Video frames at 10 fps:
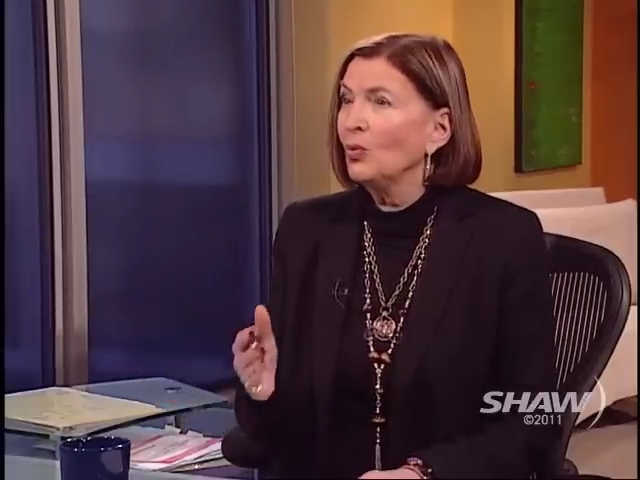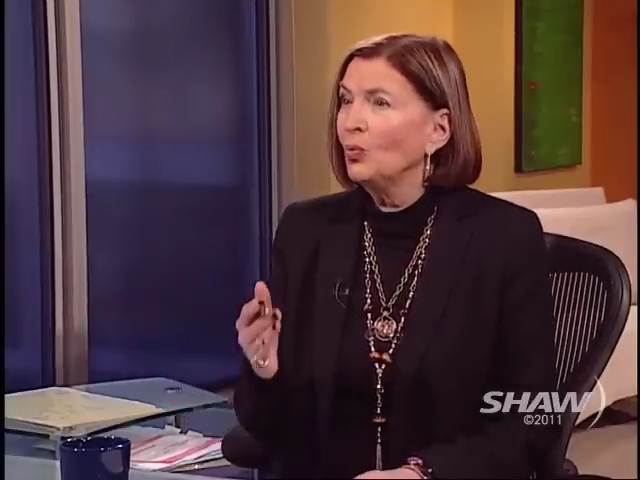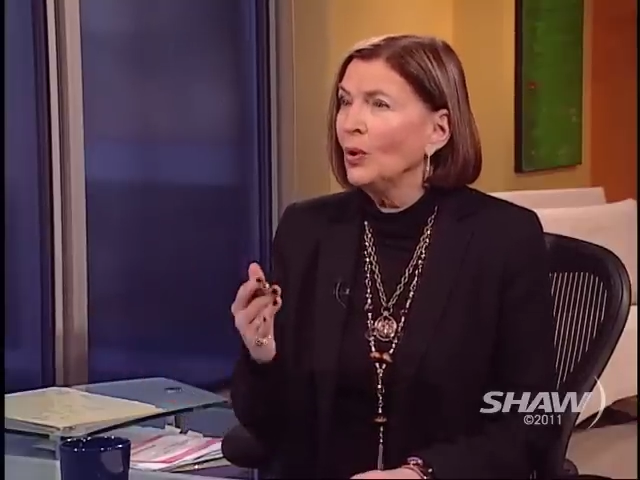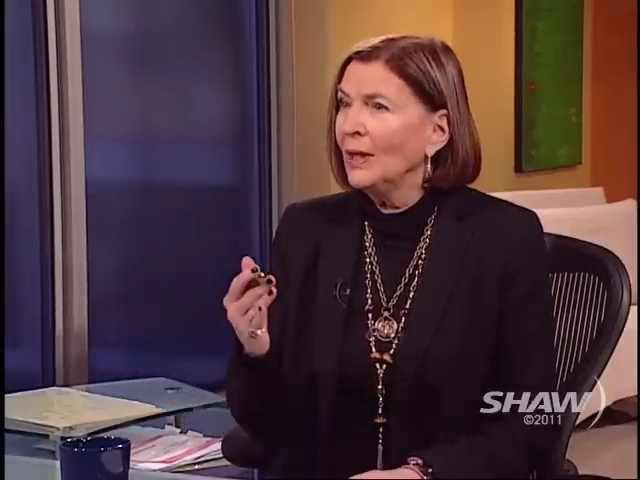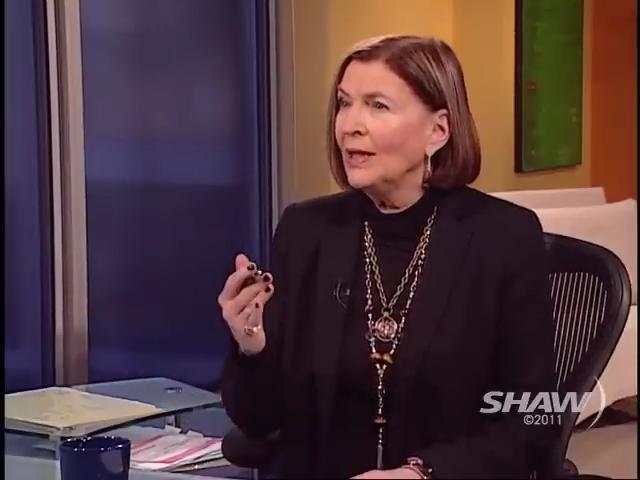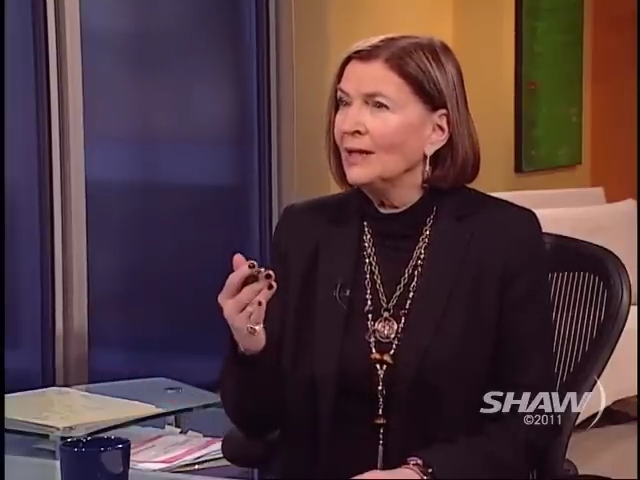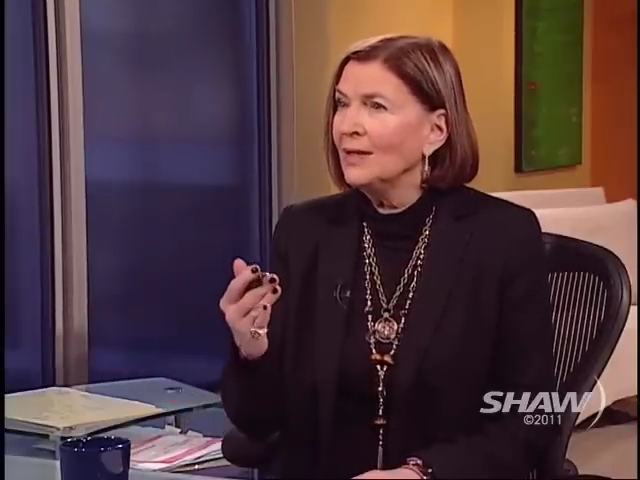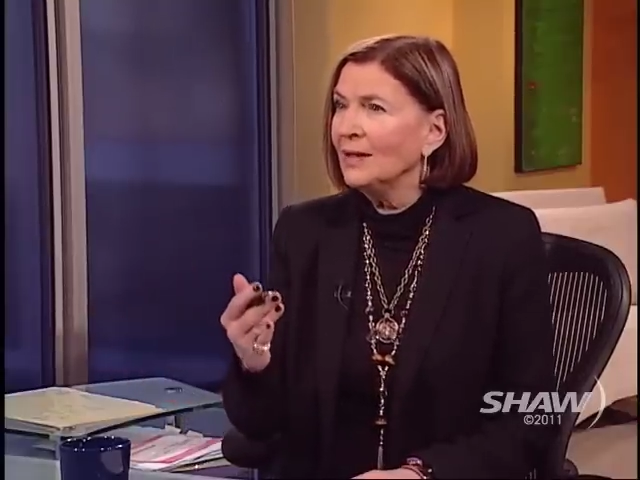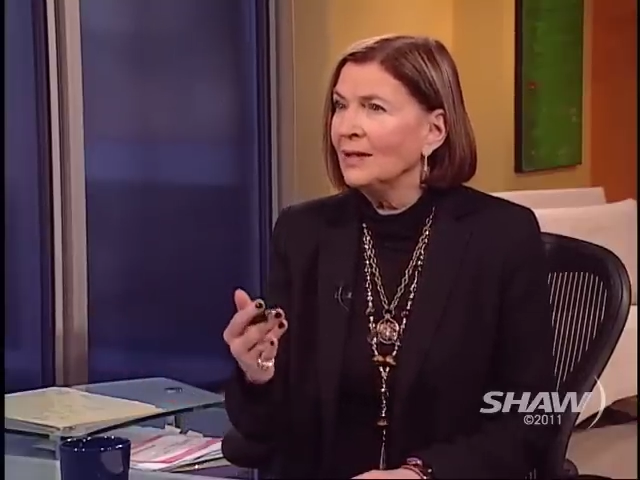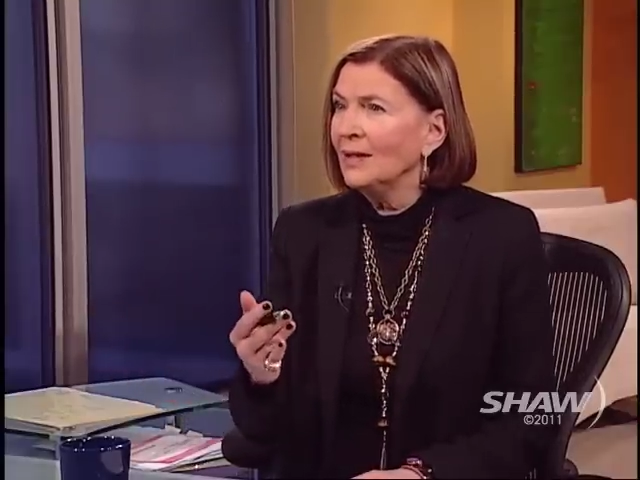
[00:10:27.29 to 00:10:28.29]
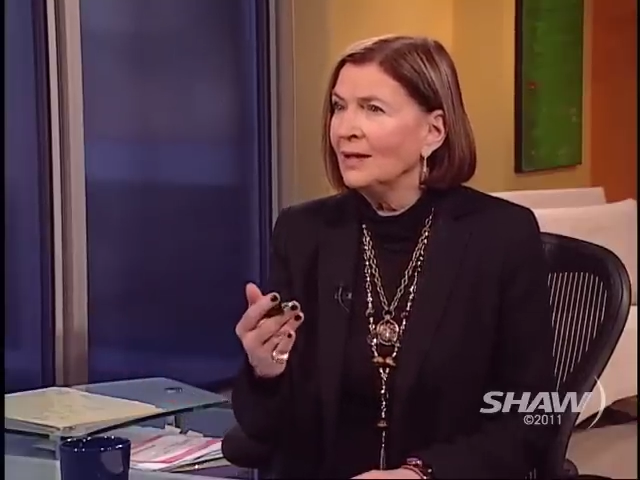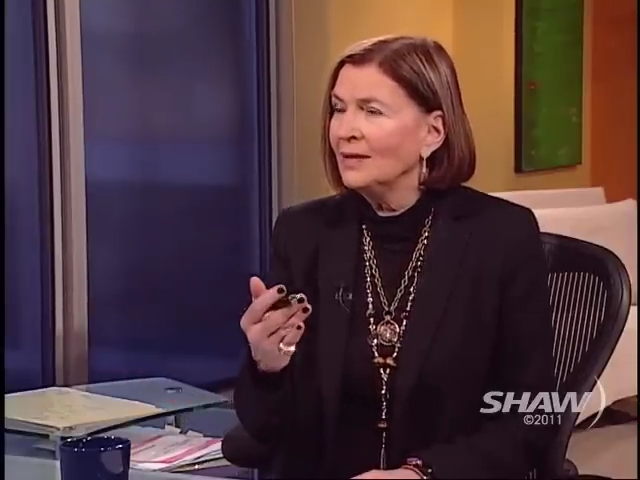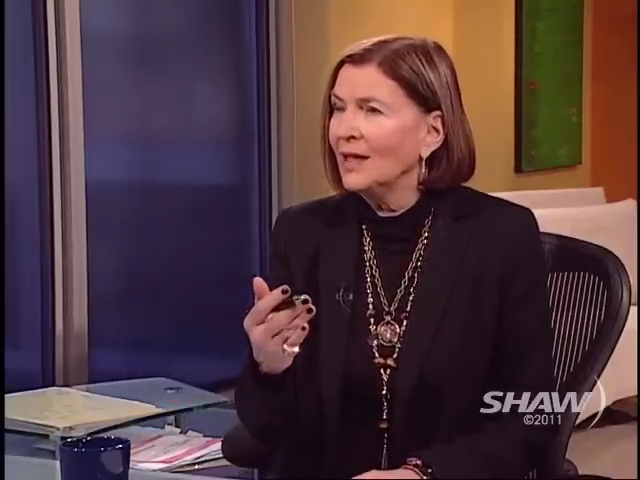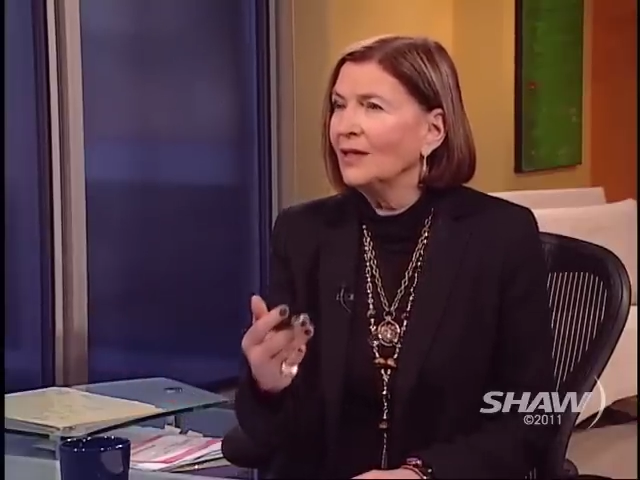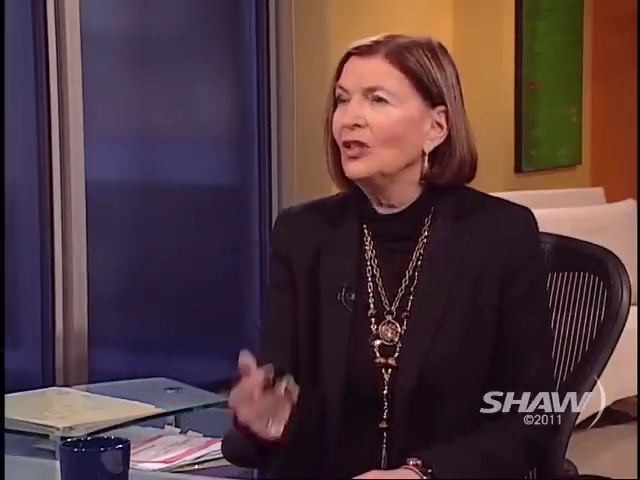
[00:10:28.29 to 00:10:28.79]
really into uh,
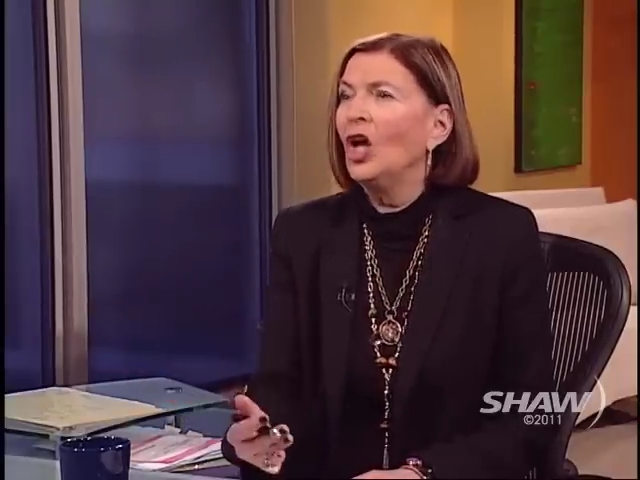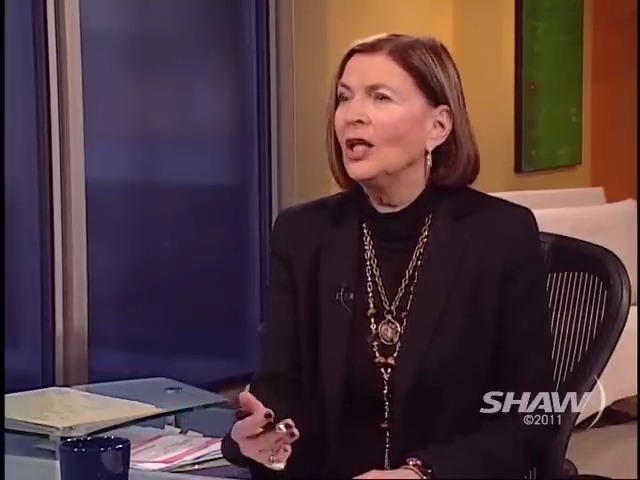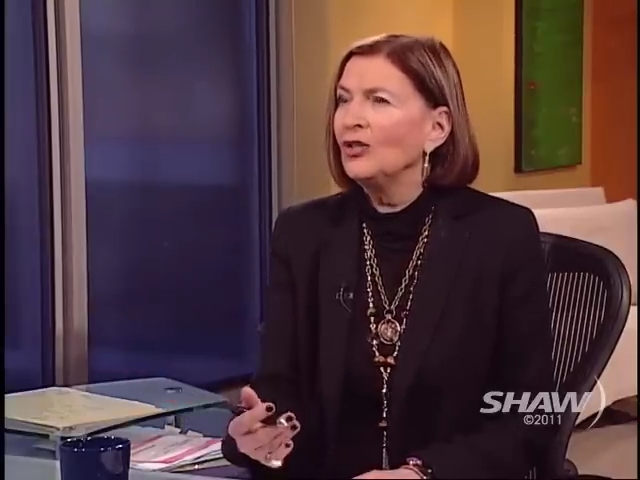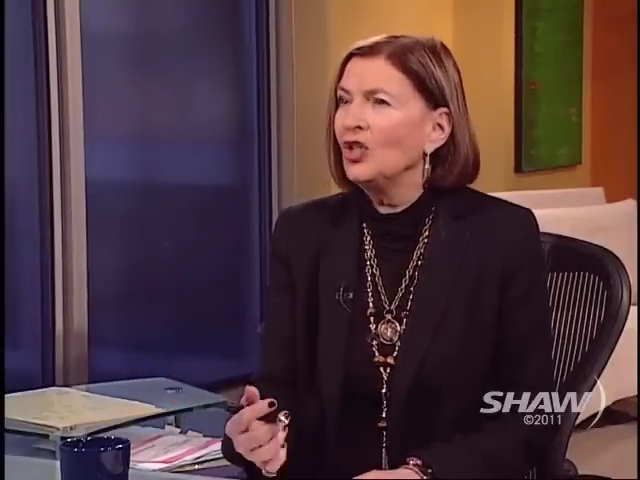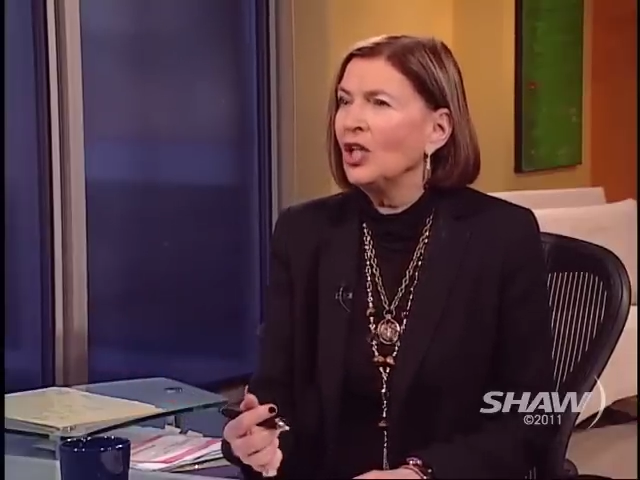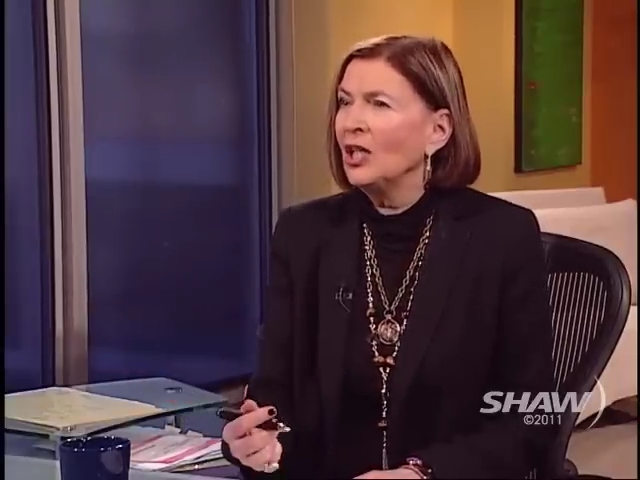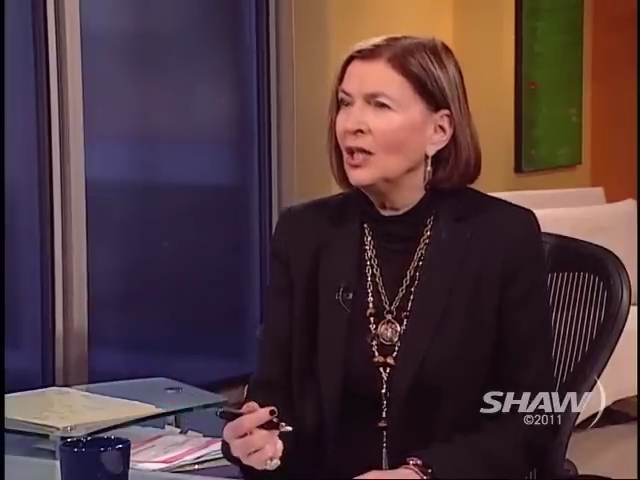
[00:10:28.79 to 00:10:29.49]
technology.